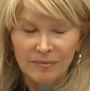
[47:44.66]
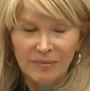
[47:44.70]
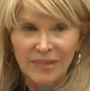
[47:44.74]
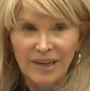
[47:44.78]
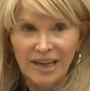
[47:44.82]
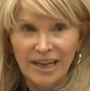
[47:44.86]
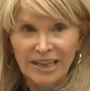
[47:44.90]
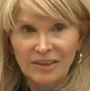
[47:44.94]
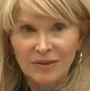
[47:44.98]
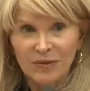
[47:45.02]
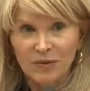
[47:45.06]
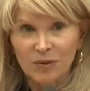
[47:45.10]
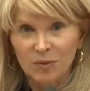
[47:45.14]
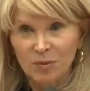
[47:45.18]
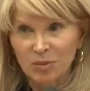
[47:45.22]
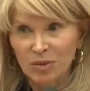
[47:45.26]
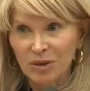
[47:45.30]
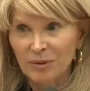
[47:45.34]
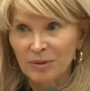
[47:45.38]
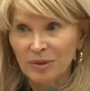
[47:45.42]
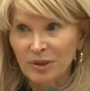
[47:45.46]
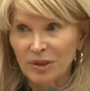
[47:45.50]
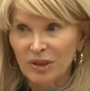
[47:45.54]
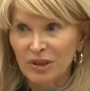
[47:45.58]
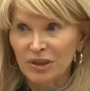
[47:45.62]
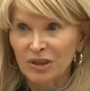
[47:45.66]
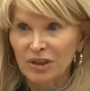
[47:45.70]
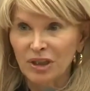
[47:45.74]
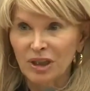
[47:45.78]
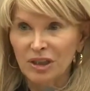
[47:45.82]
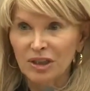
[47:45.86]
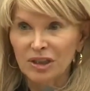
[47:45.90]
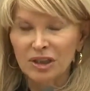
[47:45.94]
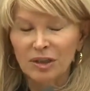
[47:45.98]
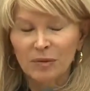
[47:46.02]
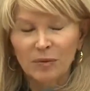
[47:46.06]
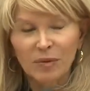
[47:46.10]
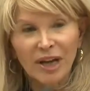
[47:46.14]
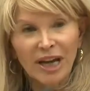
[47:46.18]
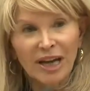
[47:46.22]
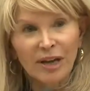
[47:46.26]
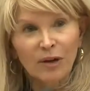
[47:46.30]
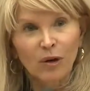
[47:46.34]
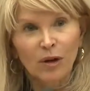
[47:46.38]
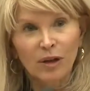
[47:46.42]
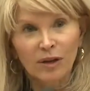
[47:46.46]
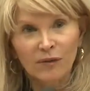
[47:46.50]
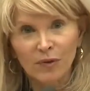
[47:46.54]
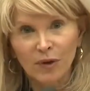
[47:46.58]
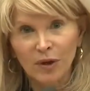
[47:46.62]
ask for a preliminary injunction. We had
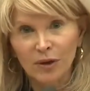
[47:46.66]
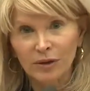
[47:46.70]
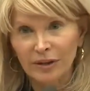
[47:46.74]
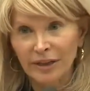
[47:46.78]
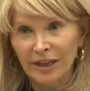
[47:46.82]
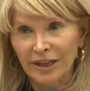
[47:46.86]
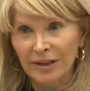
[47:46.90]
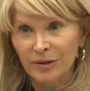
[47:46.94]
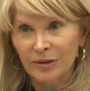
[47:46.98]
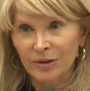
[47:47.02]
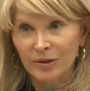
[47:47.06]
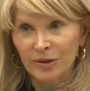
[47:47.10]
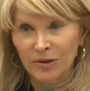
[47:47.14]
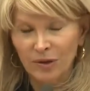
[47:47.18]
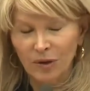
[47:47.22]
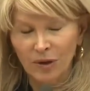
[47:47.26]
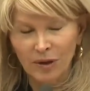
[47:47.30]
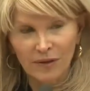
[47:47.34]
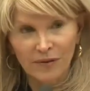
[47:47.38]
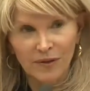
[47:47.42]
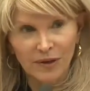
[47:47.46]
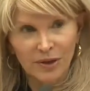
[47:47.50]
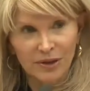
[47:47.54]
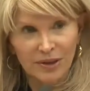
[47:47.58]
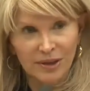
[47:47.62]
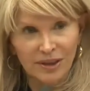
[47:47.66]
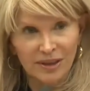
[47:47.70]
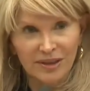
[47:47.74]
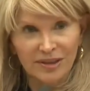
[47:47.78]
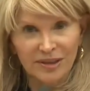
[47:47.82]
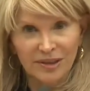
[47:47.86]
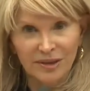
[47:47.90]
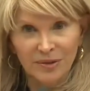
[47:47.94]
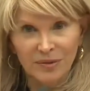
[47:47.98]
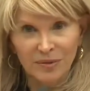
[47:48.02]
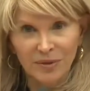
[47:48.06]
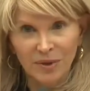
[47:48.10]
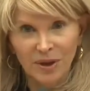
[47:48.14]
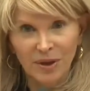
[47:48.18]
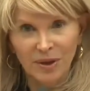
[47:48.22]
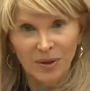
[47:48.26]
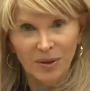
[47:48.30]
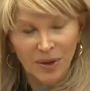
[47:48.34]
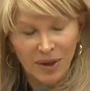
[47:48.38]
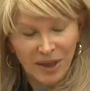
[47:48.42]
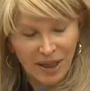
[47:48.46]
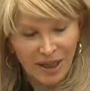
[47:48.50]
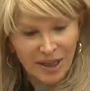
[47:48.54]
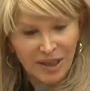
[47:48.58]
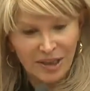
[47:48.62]
all of our letters, all of our ducks in a row,
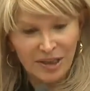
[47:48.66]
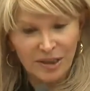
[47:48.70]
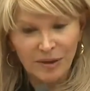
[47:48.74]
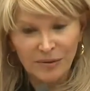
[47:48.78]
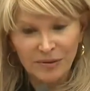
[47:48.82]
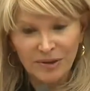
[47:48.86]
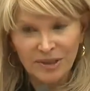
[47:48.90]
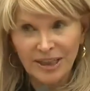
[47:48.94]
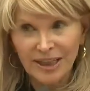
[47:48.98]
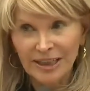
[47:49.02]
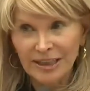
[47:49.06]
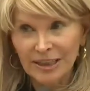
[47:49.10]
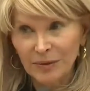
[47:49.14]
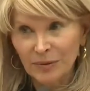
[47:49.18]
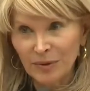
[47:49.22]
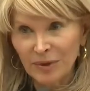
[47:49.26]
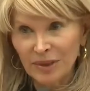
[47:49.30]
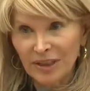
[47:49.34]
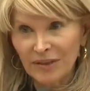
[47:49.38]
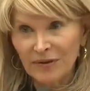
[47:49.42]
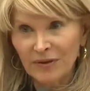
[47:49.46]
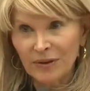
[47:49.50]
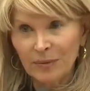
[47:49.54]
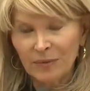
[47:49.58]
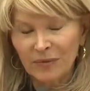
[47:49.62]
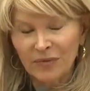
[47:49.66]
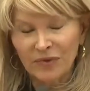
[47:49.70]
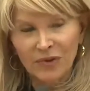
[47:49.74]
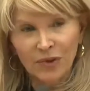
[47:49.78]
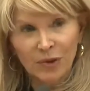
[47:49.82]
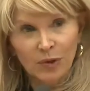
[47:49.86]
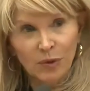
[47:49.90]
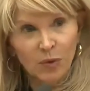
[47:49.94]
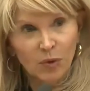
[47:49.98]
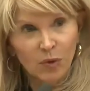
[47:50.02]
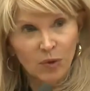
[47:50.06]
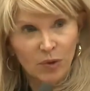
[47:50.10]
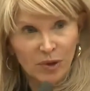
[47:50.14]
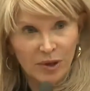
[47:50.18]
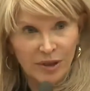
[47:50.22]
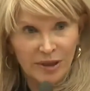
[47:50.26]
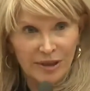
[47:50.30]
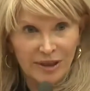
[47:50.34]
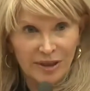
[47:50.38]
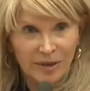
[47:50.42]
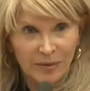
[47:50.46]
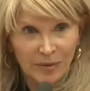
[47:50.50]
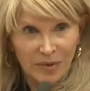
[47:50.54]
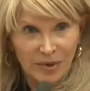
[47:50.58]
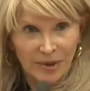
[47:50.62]
saying that we'd given them fair
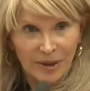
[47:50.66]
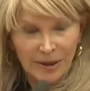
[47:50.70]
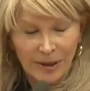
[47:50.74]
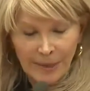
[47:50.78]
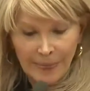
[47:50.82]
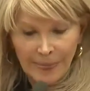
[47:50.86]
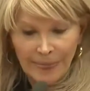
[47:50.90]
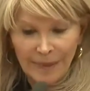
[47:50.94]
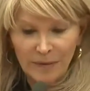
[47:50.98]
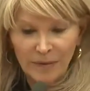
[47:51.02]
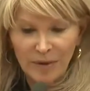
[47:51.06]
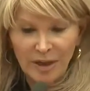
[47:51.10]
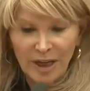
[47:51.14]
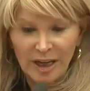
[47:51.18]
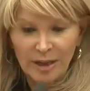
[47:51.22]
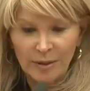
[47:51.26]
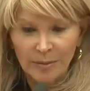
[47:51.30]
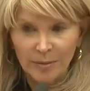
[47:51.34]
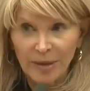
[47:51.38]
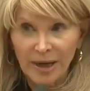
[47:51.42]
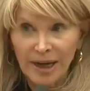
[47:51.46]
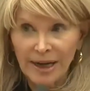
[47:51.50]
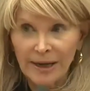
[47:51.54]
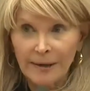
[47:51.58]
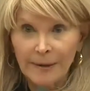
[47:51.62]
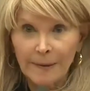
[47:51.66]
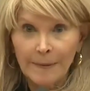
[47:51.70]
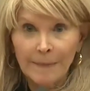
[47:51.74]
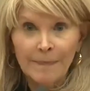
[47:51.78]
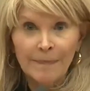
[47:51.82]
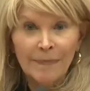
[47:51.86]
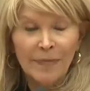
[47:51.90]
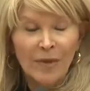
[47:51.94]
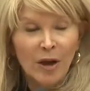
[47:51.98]
warning that we had a patent.